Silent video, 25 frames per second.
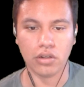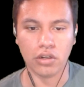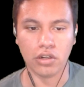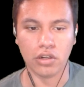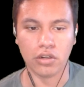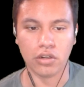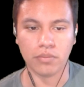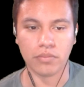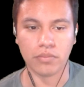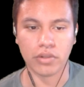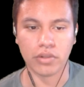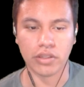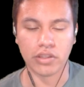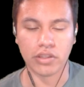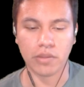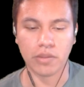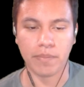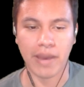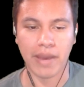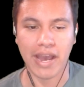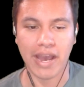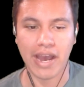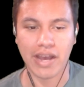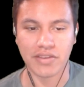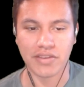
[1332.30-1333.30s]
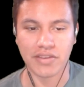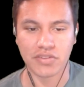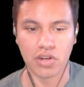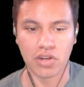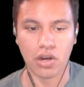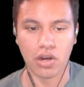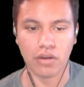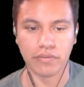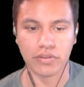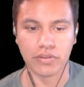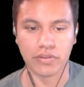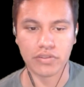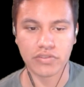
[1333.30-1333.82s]
in the past,
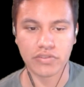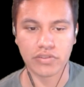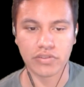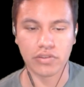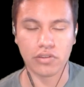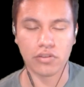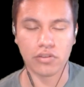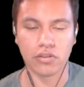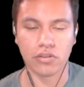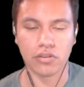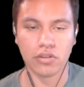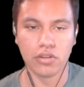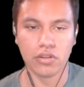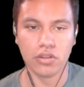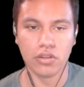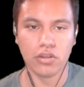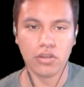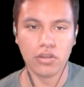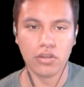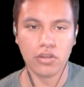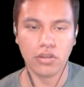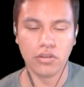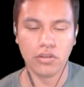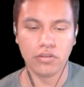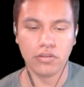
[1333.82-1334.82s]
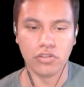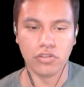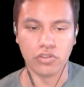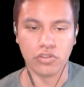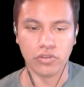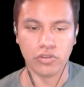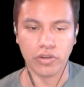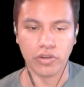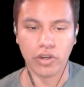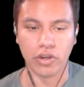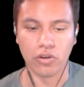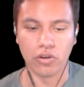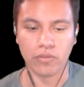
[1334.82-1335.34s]
obviously,
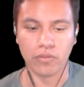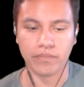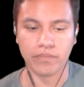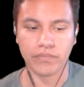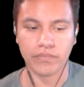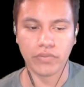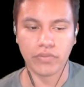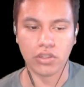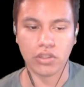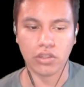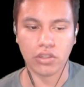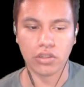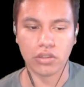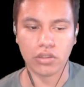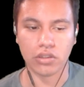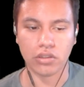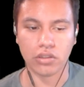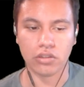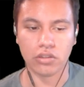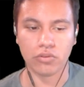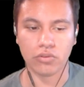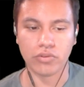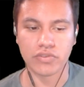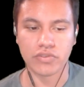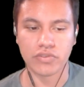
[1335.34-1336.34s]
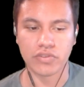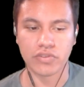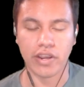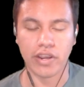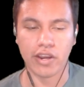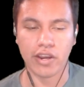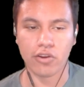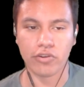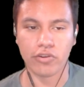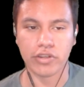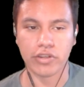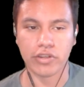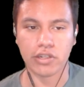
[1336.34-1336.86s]
you know, it was an
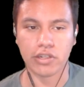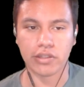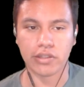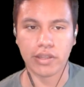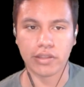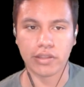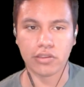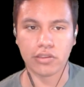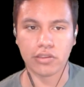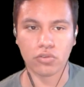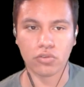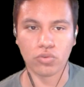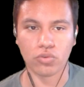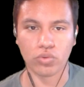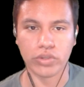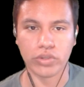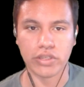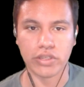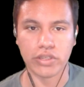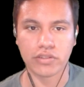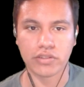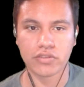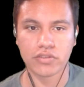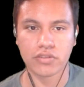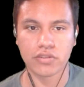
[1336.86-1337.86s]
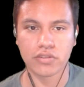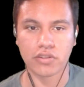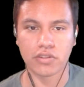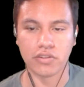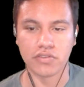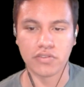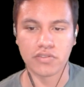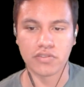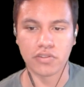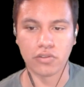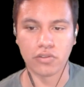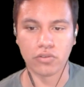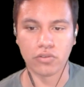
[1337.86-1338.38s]
area that the Greeks
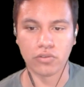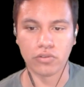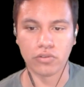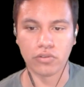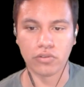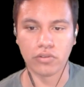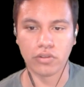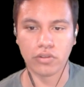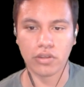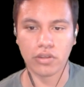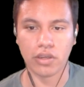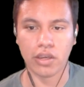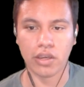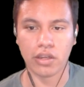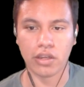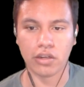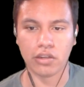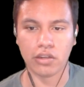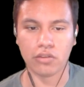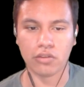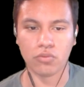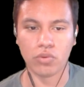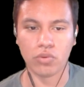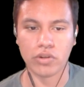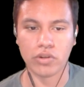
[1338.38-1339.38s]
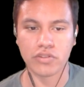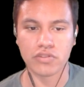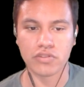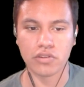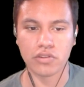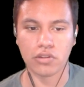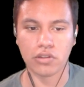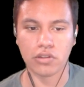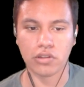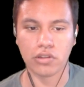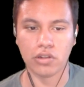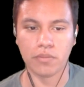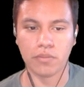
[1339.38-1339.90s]
considered, and it
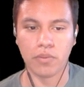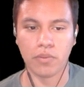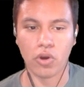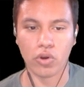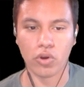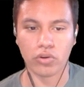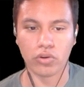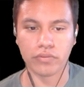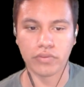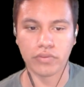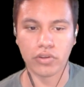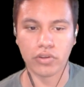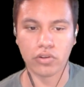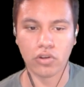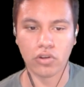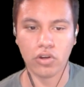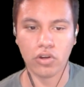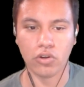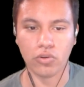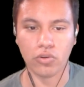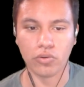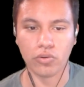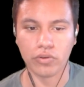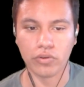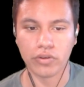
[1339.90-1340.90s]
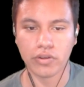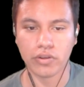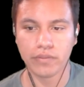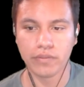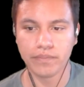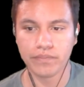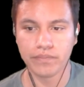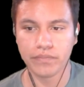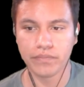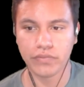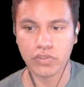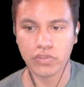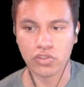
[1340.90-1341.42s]
was a part of their own,
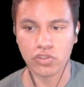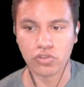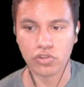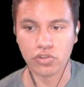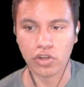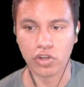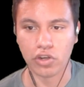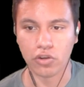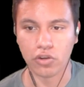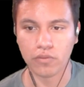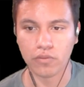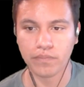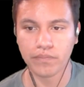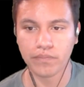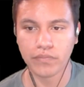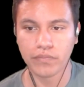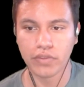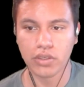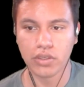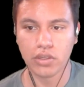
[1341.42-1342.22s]
you know.